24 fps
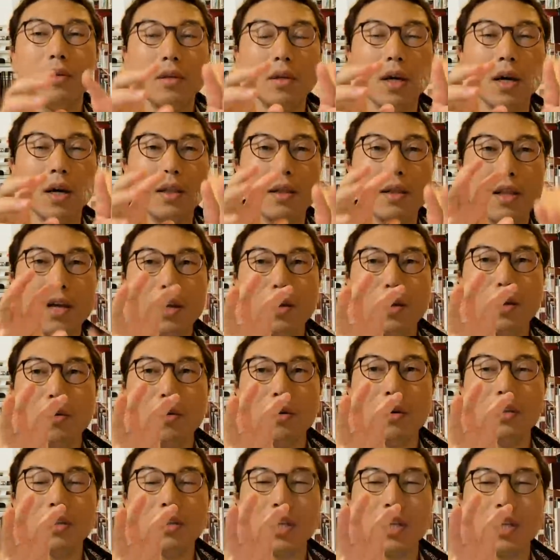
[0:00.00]

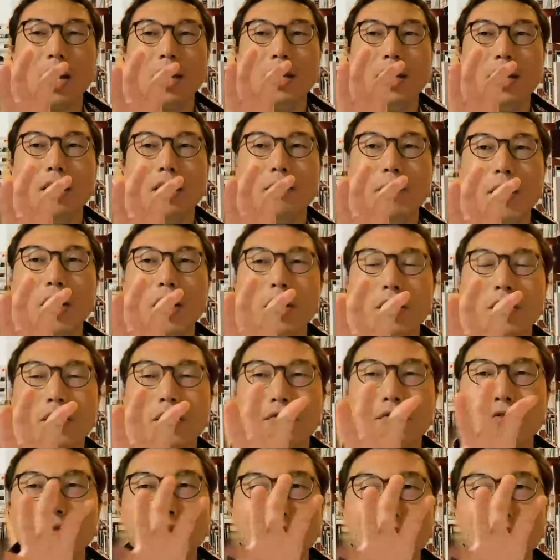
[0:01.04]
little tiny amount of